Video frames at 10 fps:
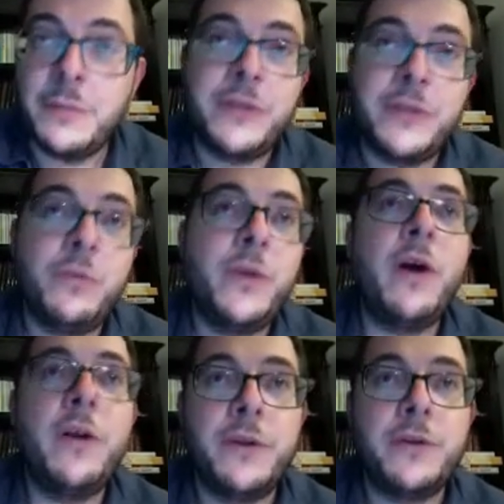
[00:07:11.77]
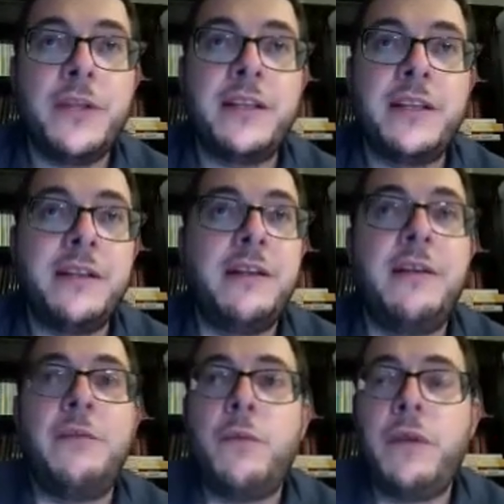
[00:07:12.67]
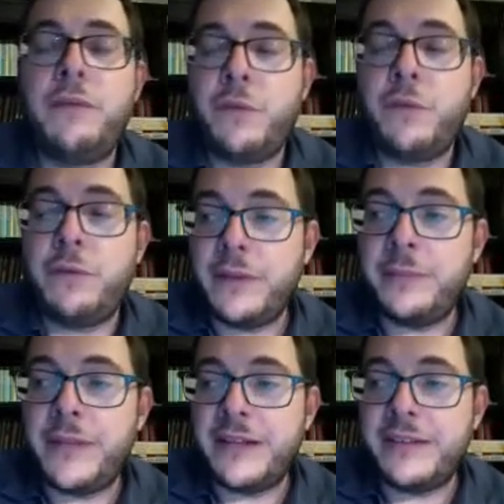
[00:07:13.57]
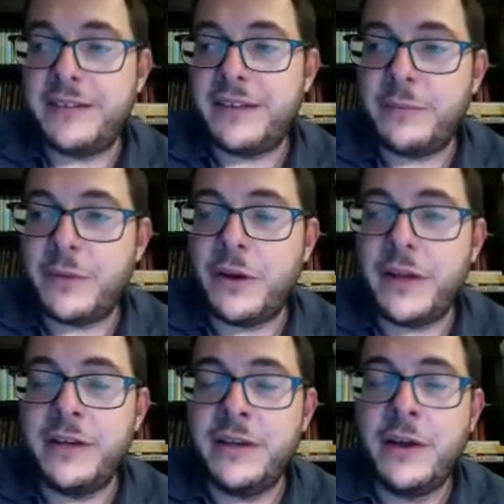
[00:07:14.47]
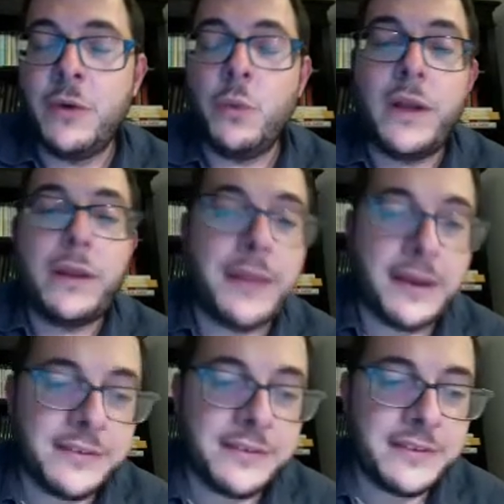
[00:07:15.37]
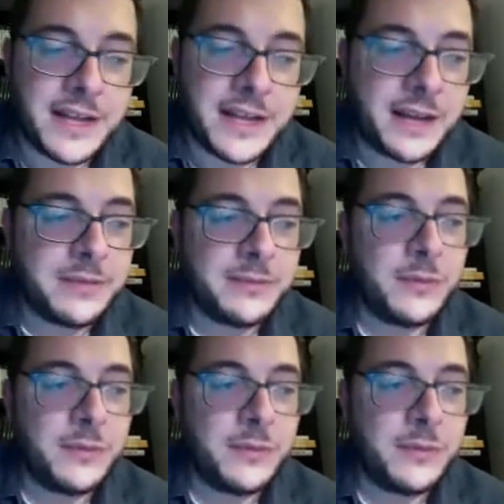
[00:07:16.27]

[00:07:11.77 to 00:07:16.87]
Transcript: But we all know that if we flip that same coin 1,000 times,